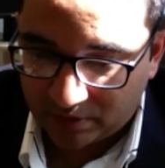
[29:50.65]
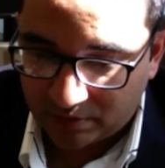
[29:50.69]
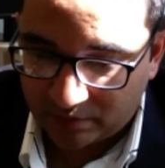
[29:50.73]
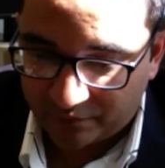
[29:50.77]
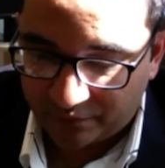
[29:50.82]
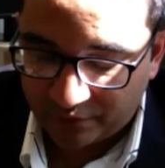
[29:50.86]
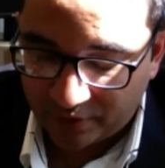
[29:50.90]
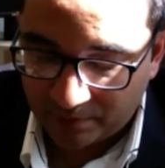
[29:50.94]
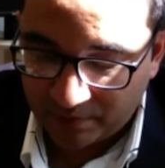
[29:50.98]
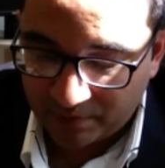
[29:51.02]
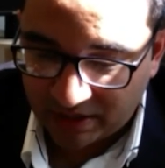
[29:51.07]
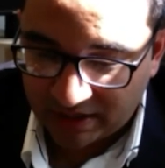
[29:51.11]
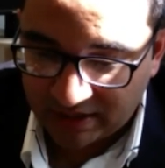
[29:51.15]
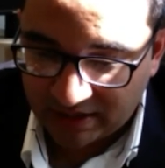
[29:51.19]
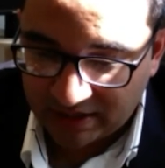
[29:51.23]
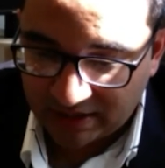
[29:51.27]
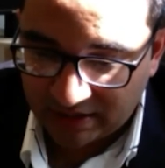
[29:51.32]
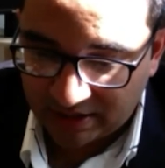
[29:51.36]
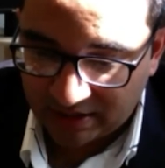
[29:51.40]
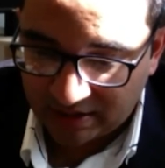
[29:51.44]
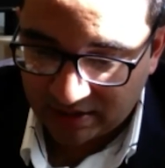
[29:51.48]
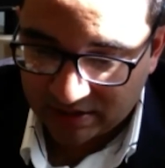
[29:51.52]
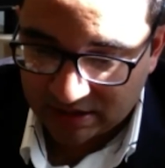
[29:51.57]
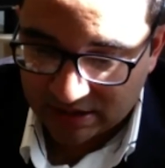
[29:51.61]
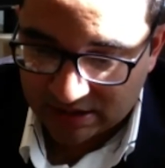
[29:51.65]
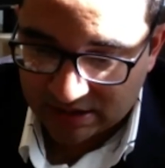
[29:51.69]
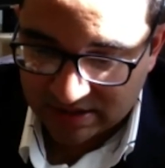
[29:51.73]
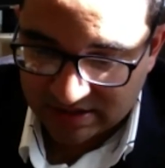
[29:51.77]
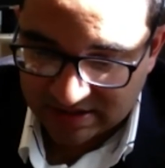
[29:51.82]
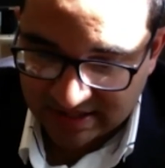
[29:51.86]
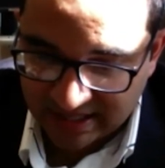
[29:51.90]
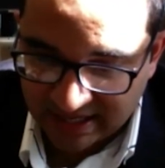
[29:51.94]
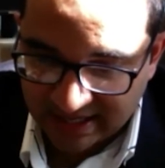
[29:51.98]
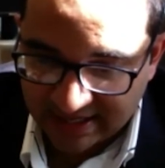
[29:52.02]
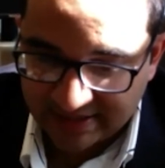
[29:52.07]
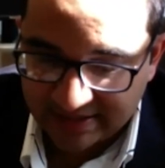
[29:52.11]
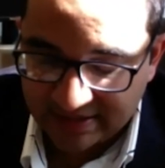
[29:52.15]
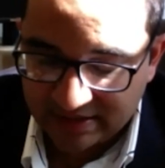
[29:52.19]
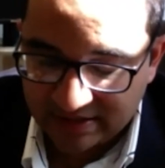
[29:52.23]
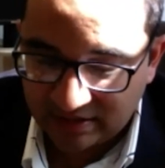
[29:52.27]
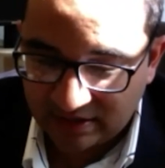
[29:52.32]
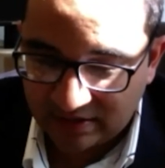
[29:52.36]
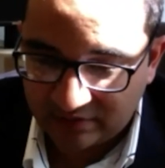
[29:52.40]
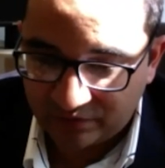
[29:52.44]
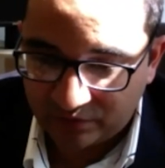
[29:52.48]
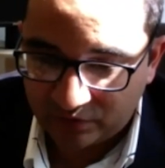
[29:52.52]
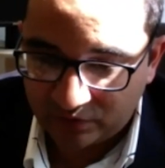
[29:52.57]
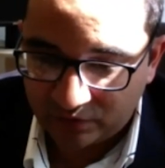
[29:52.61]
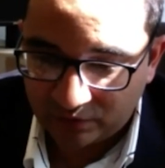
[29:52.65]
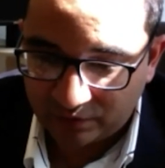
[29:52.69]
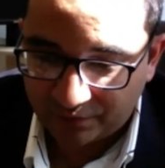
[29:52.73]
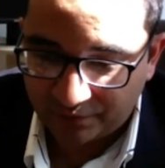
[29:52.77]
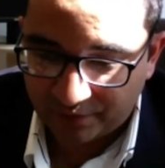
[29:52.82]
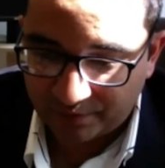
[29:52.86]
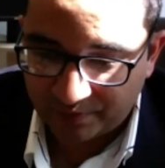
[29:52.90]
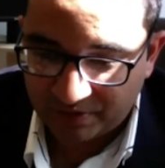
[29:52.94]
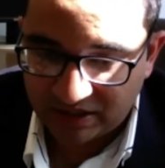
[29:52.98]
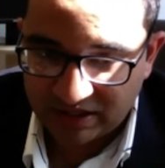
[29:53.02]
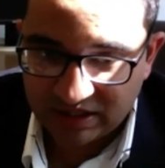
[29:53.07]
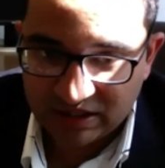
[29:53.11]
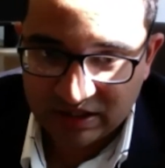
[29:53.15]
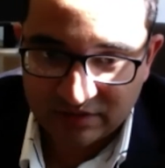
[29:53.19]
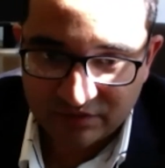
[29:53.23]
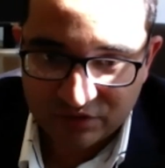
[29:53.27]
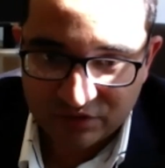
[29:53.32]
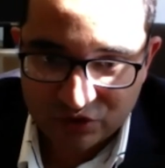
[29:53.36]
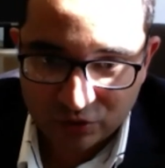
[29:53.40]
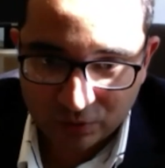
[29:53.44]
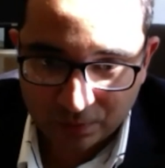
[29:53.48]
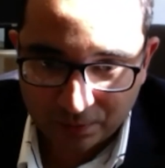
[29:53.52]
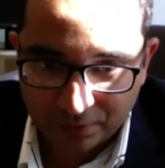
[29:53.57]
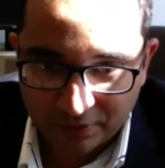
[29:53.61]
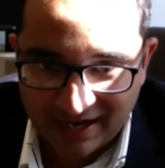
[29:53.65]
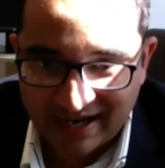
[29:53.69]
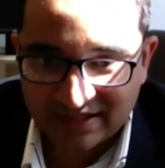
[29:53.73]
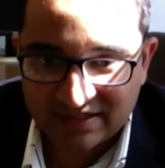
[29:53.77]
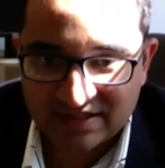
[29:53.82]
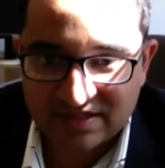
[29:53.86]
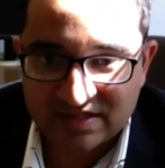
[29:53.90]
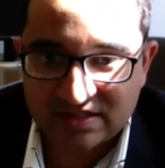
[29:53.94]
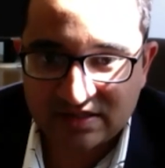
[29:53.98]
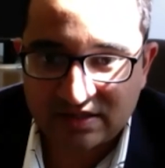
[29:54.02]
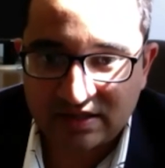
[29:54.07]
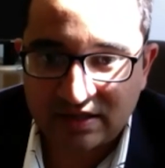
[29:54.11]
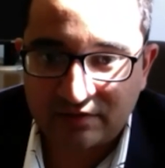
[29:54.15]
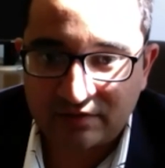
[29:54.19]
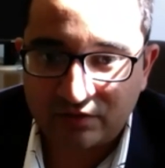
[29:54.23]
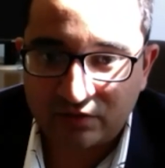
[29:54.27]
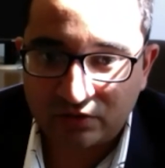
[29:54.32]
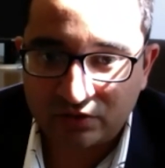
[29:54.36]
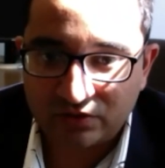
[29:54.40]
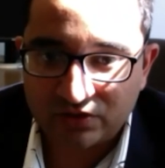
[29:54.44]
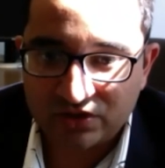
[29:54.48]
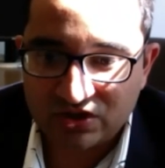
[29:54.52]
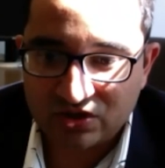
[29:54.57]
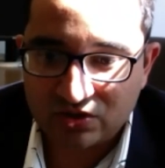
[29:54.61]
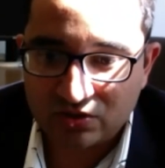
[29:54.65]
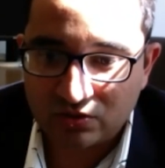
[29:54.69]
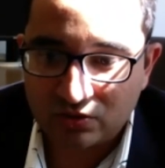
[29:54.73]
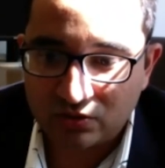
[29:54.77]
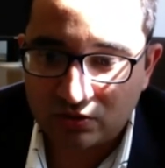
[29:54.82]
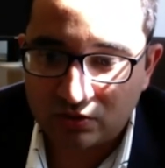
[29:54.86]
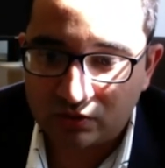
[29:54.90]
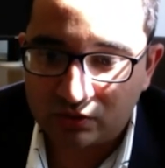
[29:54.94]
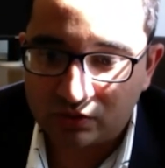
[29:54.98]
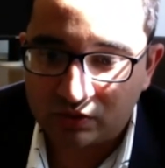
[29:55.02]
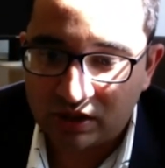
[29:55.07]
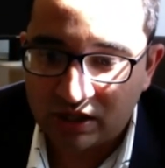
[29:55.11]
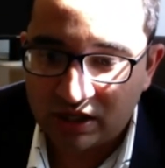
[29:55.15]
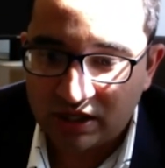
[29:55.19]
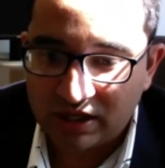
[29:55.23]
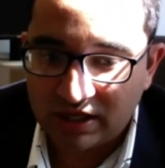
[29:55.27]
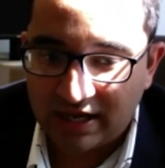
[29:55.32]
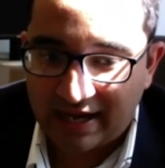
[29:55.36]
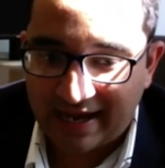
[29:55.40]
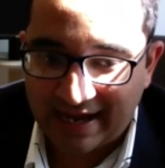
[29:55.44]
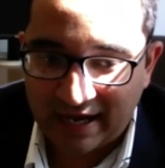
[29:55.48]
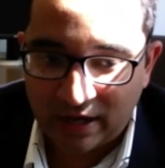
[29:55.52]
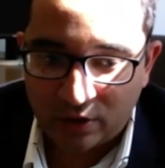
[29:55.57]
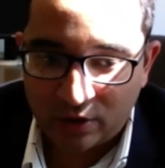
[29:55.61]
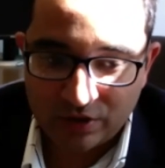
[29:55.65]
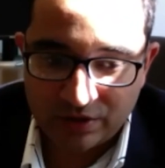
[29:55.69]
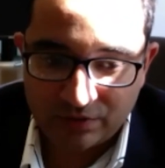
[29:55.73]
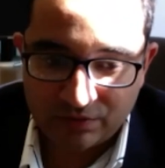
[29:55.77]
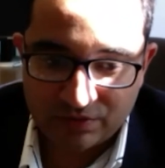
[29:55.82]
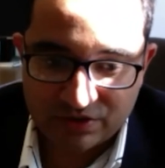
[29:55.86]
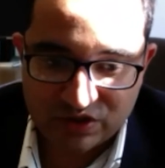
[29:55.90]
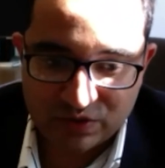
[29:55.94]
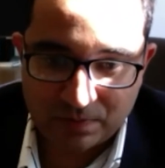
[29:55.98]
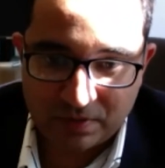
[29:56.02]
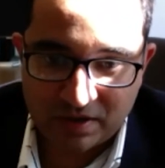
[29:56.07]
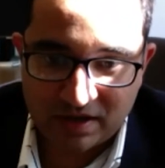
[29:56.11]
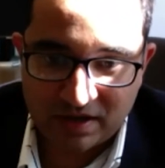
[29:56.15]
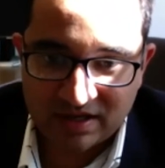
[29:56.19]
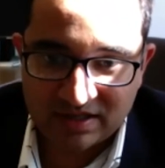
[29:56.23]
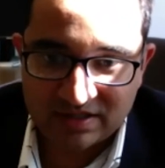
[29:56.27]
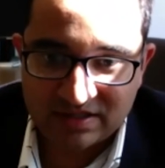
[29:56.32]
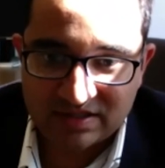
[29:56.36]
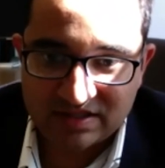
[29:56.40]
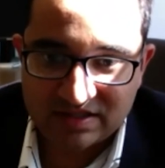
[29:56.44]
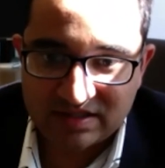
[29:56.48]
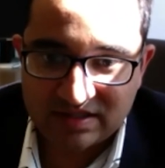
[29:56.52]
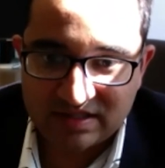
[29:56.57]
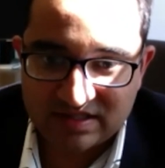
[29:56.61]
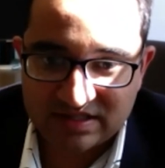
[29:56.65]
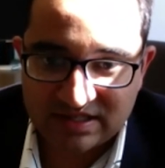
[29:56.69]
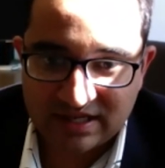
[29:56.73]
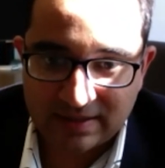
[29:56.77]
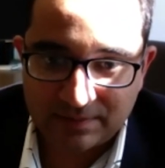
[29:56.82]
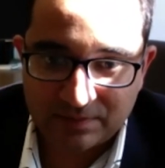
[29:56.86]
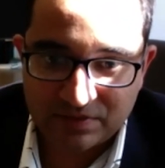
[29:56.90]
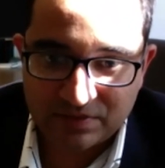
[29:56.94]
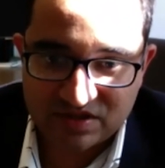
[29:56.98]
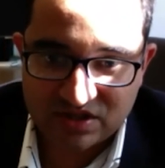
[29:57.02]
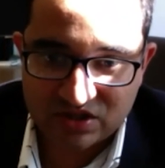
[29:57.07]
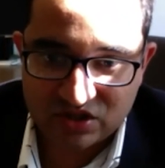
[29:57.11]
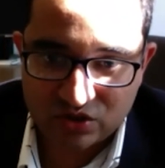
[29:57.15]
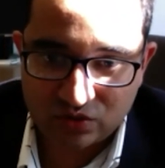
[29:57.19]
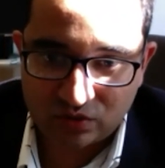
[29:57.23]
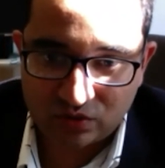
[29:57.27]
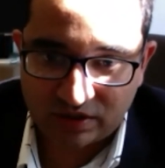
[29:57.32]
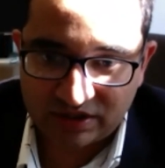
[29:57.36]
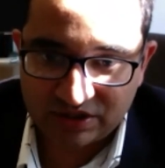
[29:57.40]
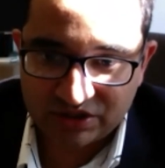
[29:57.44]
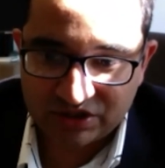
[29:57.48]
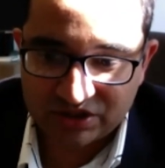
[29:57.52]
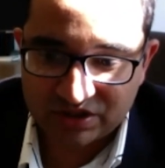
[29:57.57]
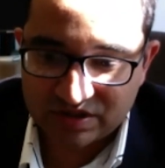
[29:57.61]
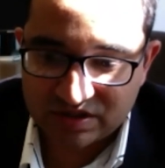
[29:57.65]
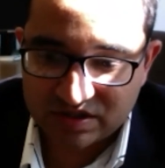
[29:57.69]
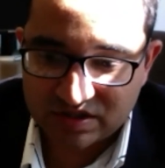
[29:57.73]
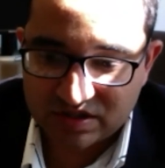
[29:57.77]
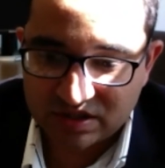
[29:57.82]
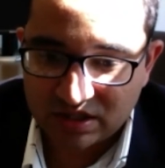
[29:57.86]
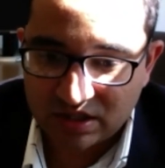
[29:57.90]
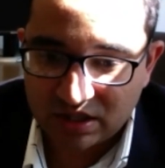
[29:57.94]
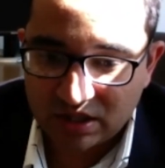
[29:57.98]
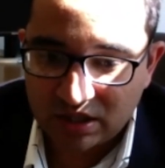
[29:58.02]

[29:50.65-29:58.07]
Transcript: from a society level, from an individual practice level, to how we respond to these type of situations.